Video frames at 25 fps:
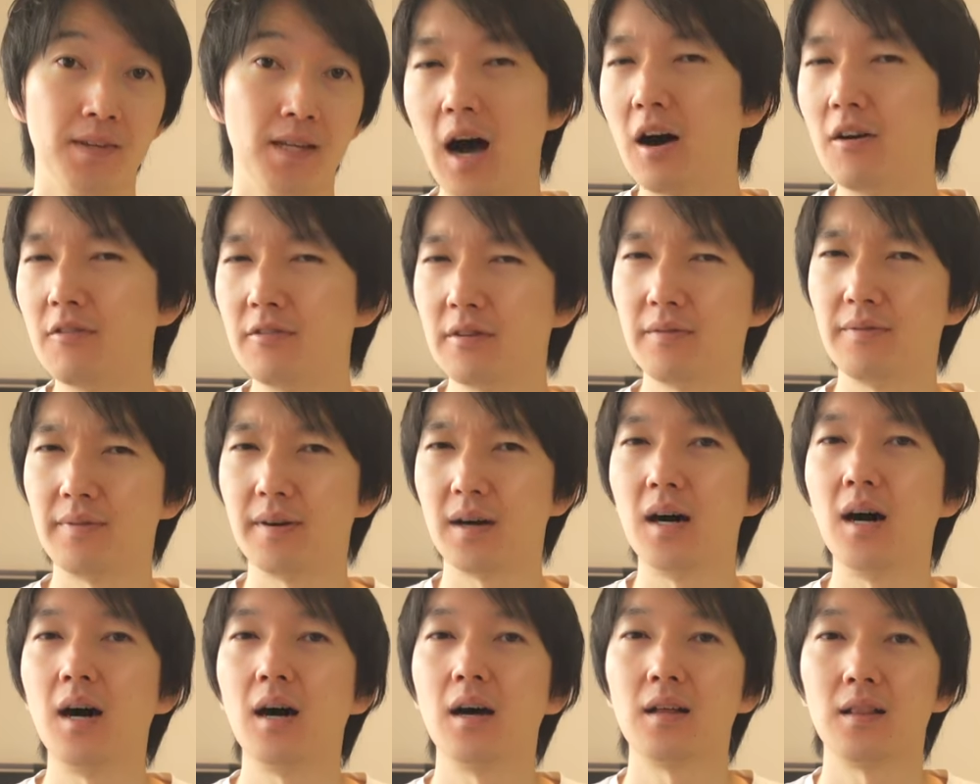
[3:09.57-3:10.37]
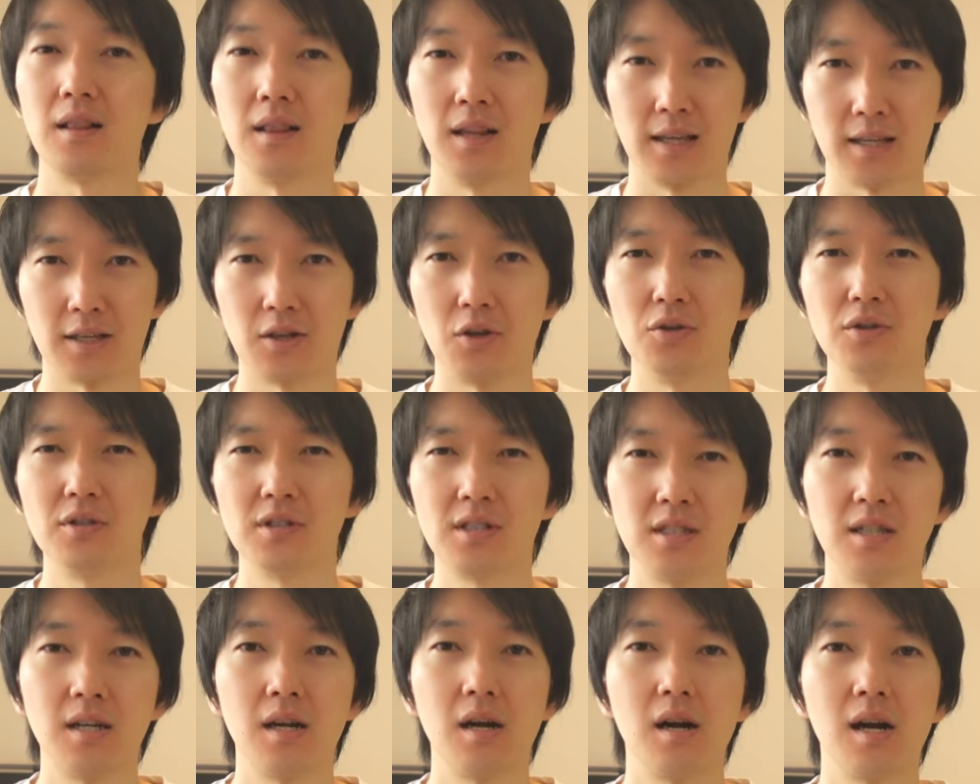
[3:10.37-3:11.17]
However, like
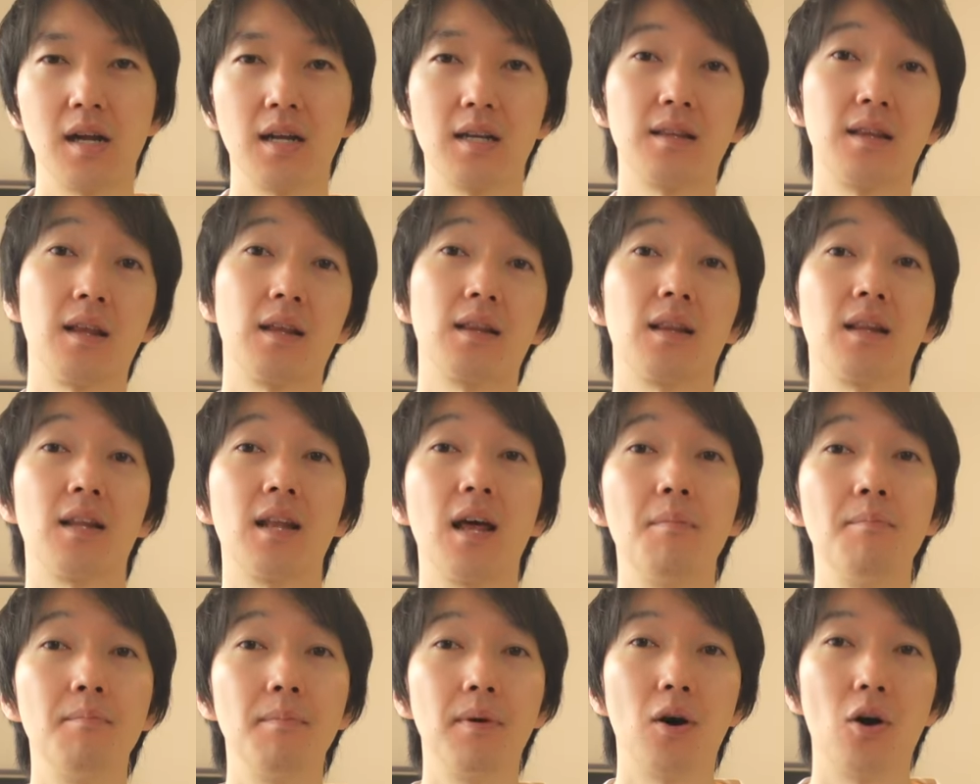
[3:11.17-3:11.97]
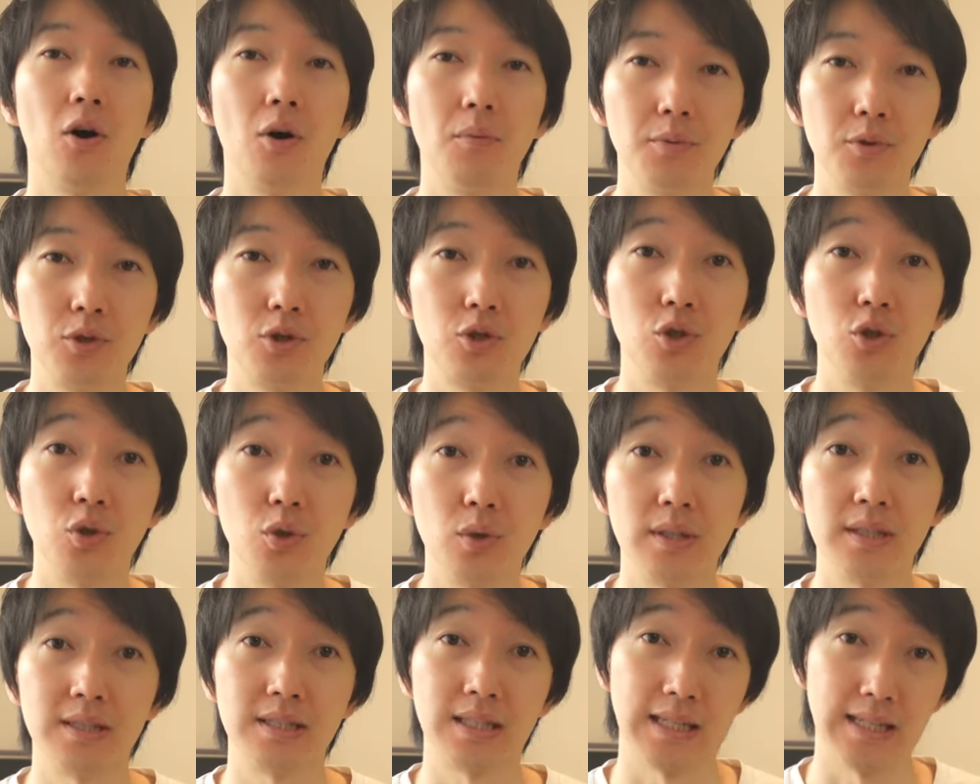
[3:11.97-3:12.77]
considering that the number of
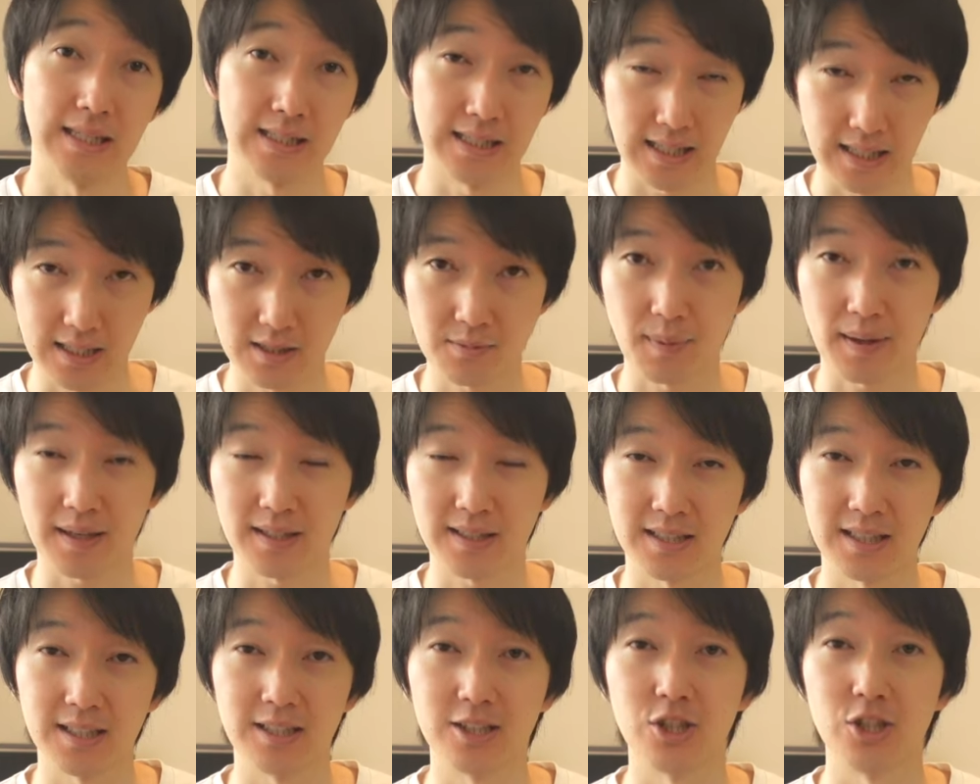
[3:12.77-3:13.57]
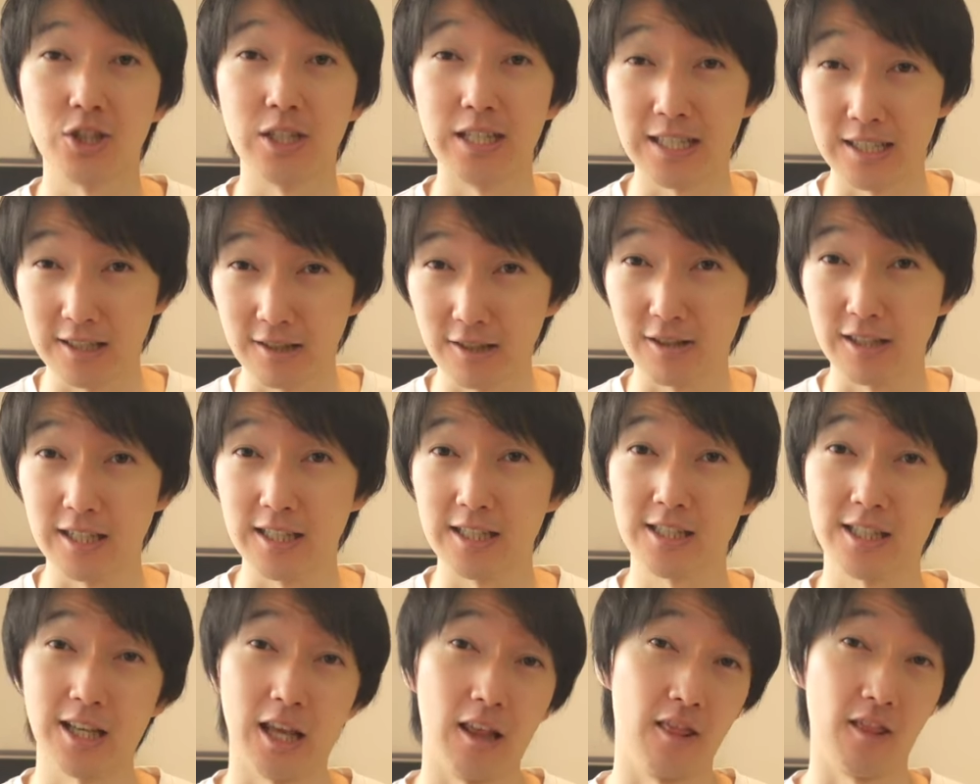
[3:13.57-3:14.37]
tourists is expected to
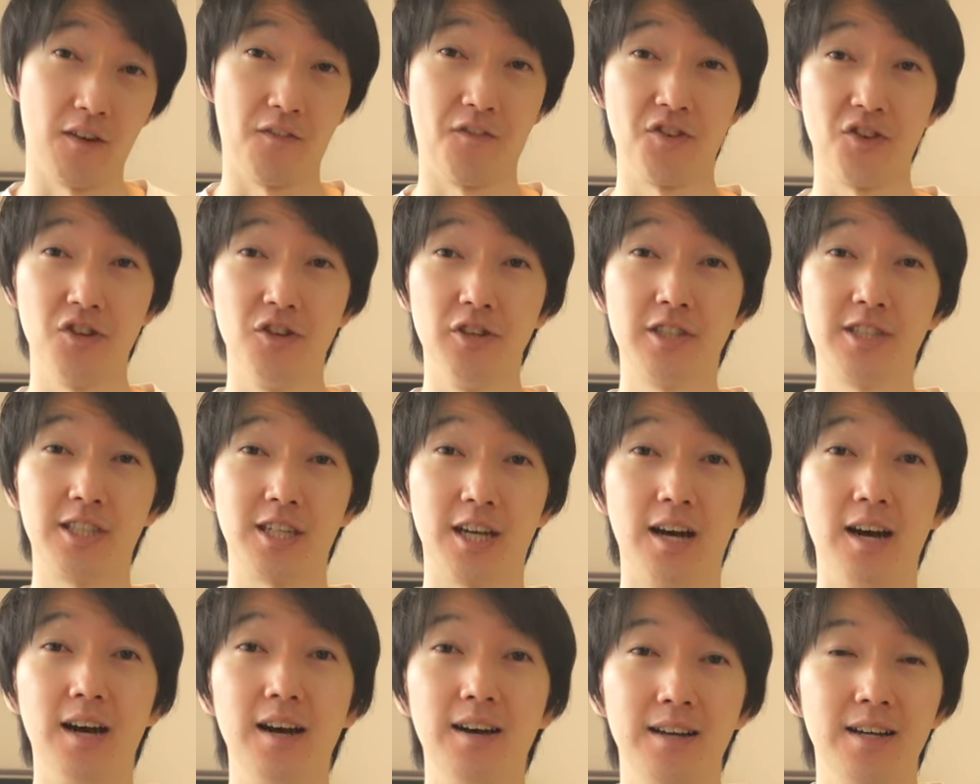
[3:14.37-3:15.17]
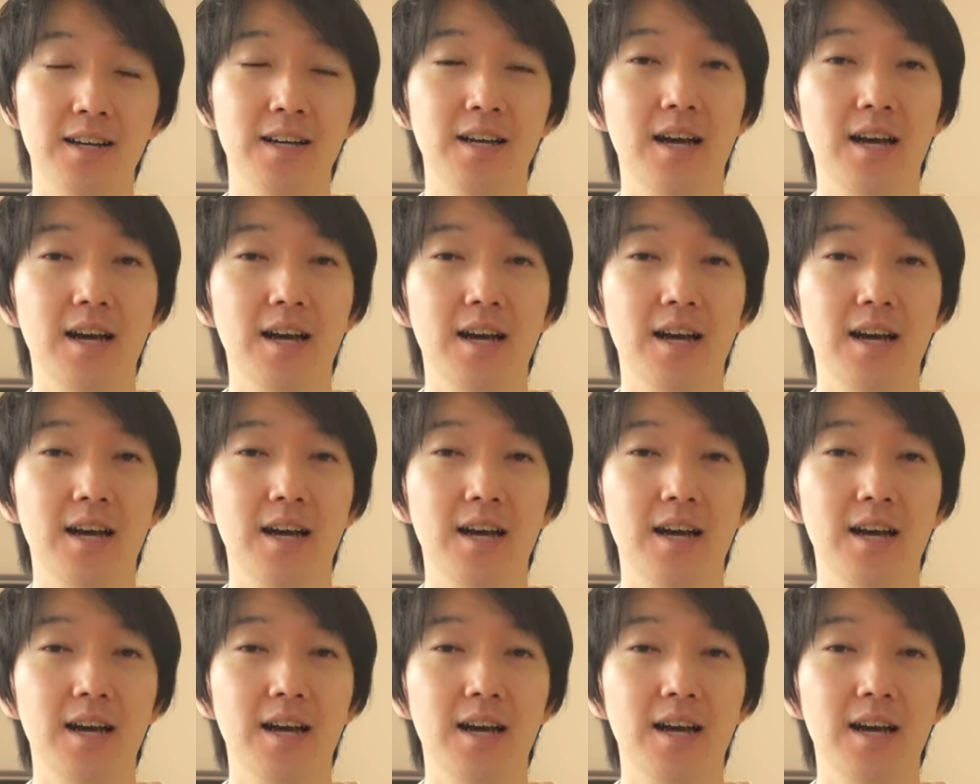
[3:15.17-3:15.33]
increase in the future,